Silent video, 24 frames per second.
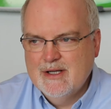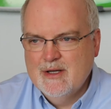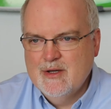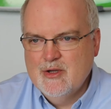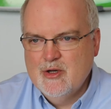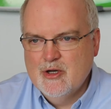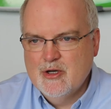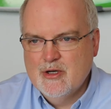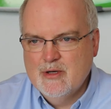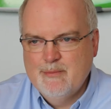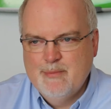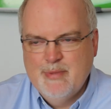
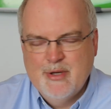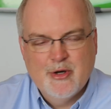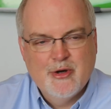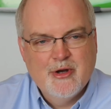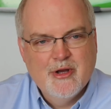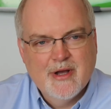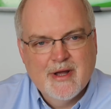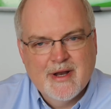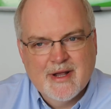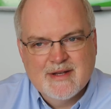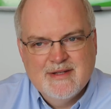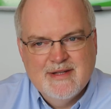your
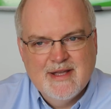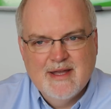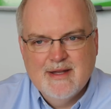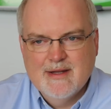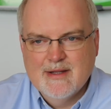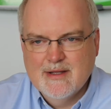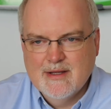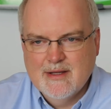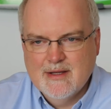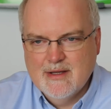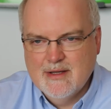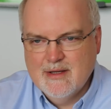periodic
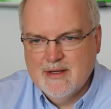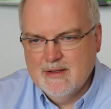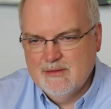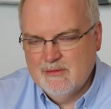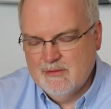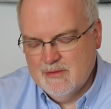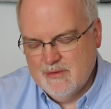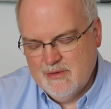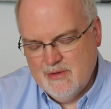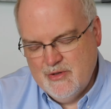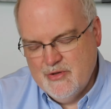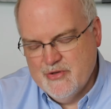data,
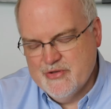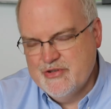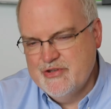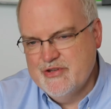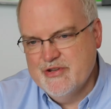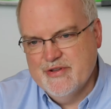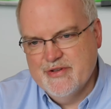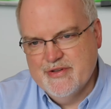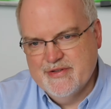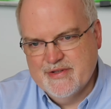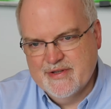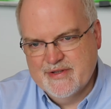
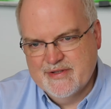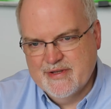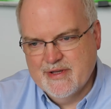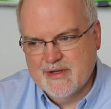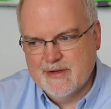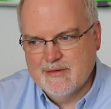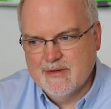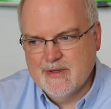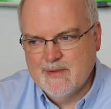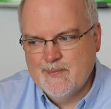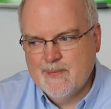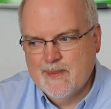usages,
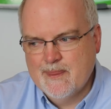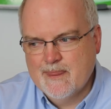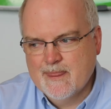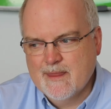etc.